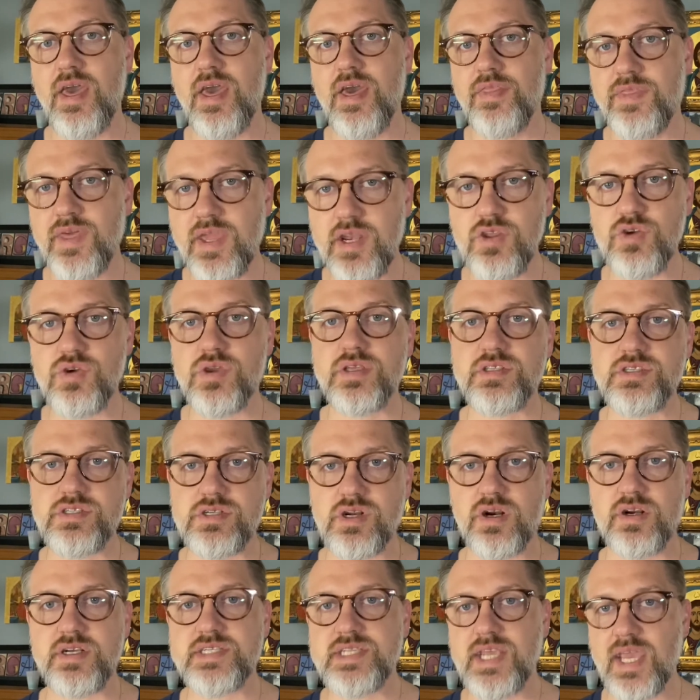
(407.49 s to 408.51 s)
then you can
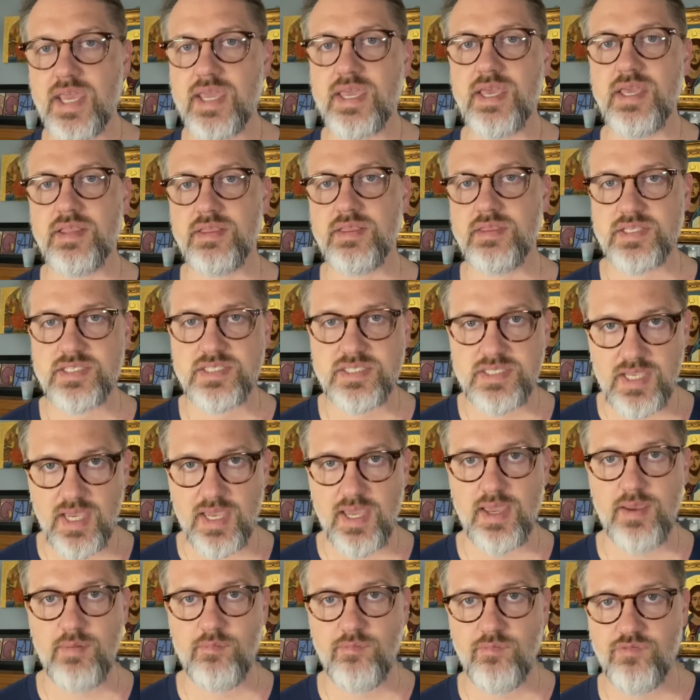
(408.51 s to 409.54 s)
start taking the
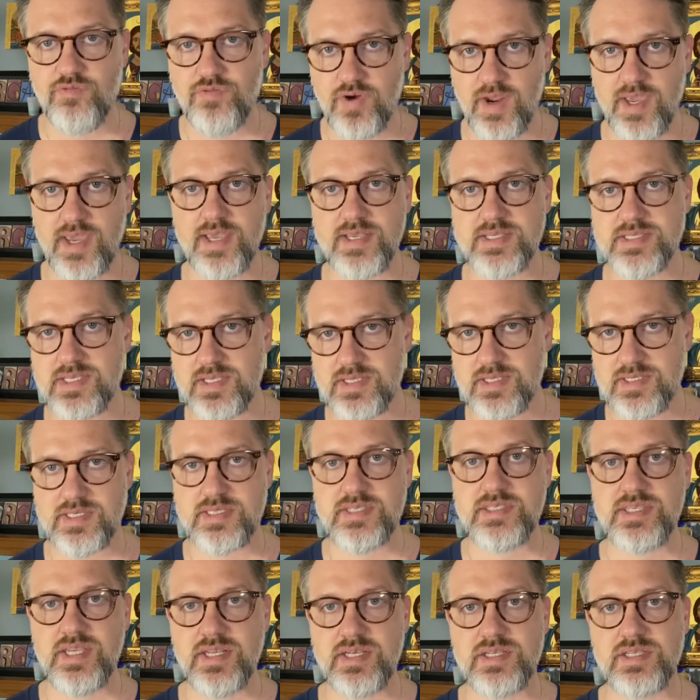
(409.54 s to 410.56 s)
same phrases
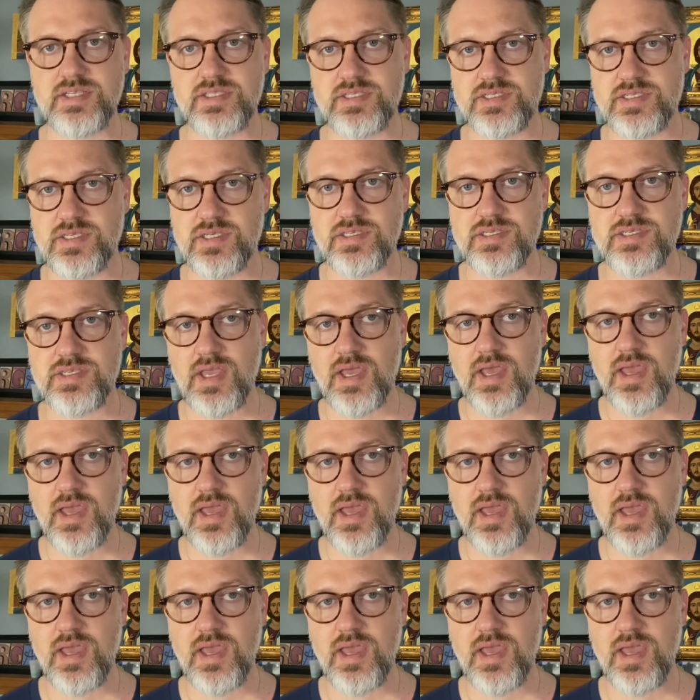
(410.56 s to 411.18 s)
and sentences